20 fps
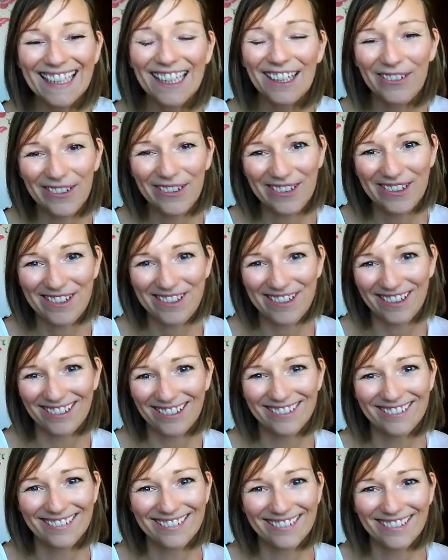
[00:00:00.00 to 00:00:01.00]
in the
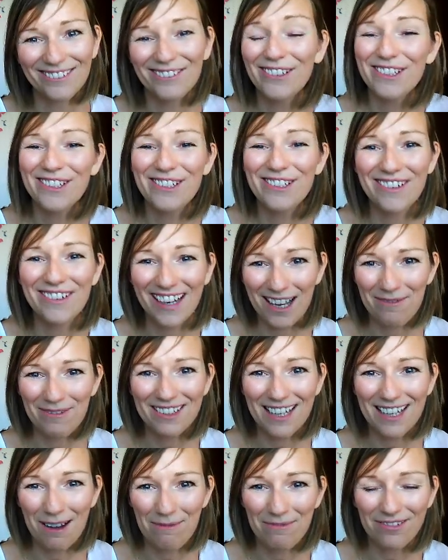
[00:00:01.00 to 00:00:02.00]
future what new
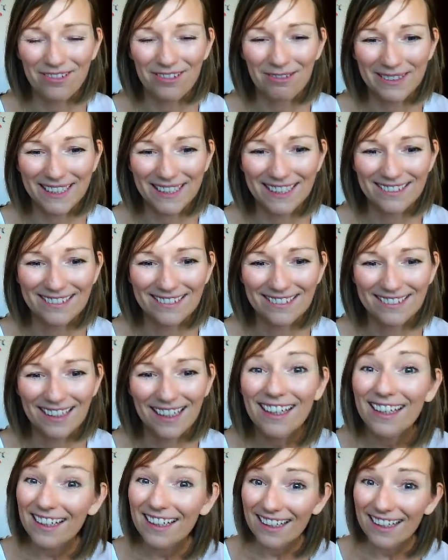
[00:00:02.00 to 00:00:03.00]
comes up for me.
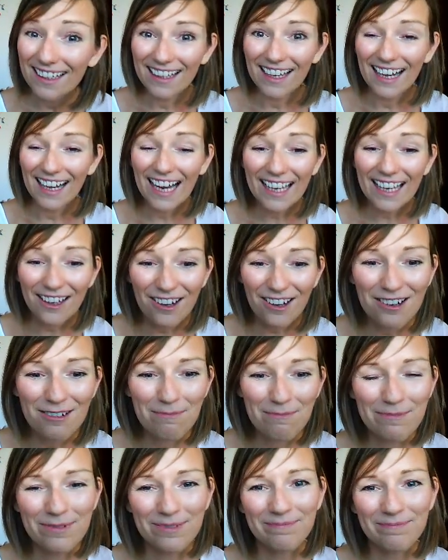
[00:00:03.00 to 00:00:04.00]
I
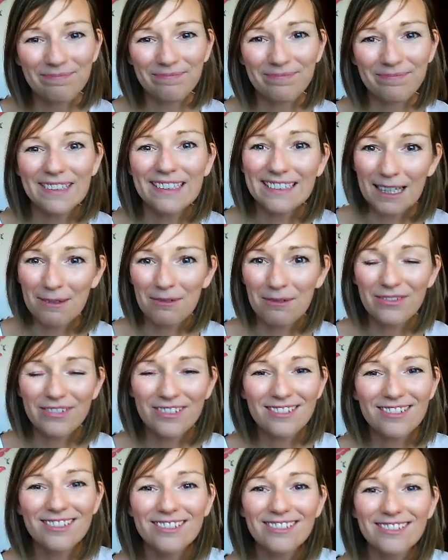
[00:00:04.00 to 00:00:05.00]
hope some of
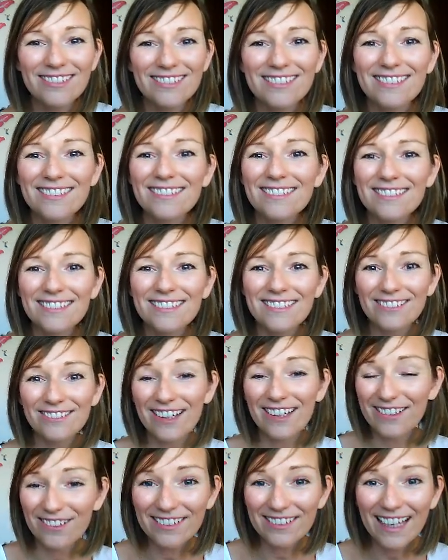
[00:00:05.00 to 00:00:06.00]
you could
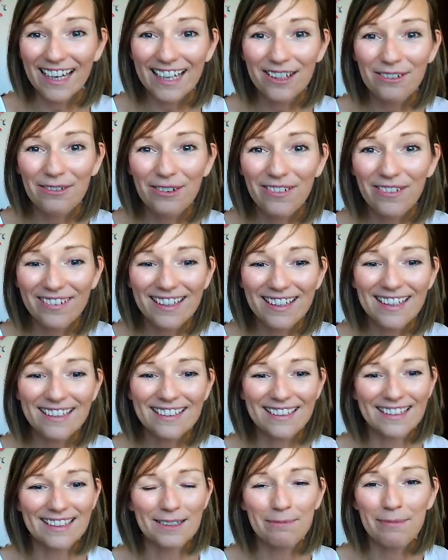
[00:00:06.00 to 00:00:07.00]
resonate with
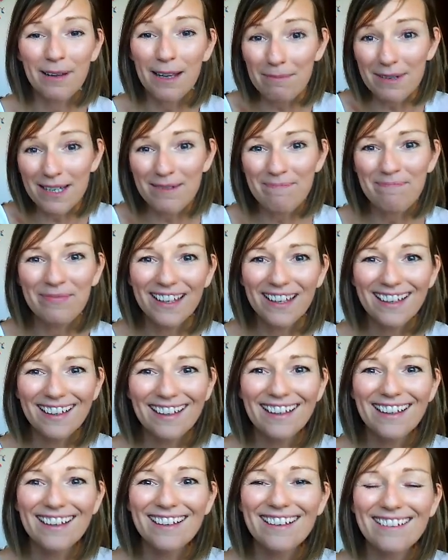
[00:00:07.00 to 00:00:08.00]
it and maybe
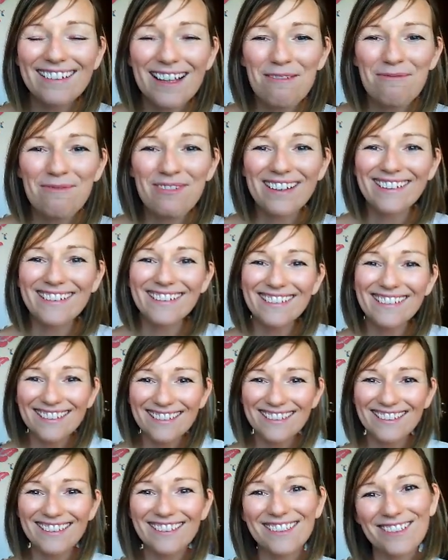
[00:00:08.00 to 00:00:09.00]
someone
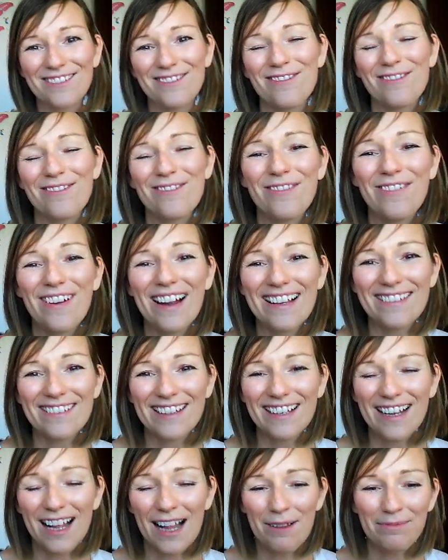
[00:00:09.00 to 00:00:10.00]
finds
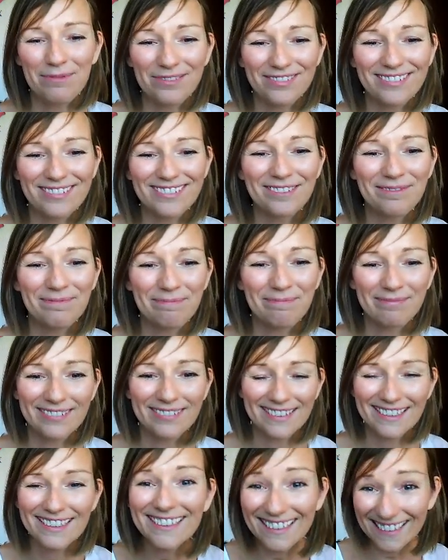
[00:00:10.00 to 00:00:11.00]
it helpful.
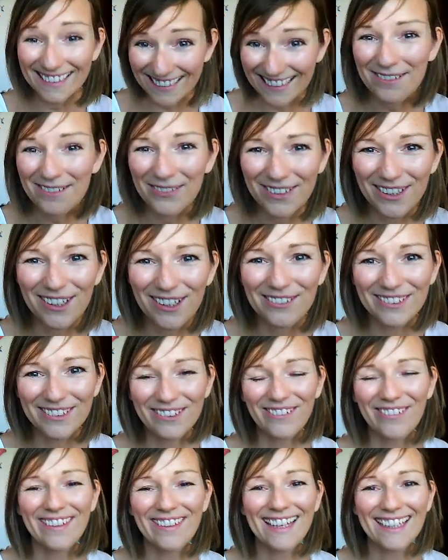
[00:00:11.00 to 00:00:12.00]
Let me know
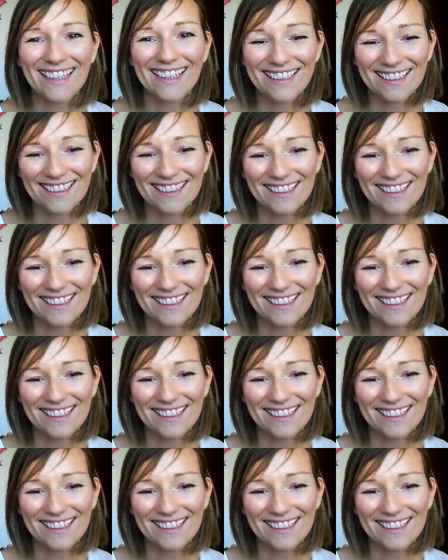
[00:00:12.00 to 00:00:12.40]
what you think.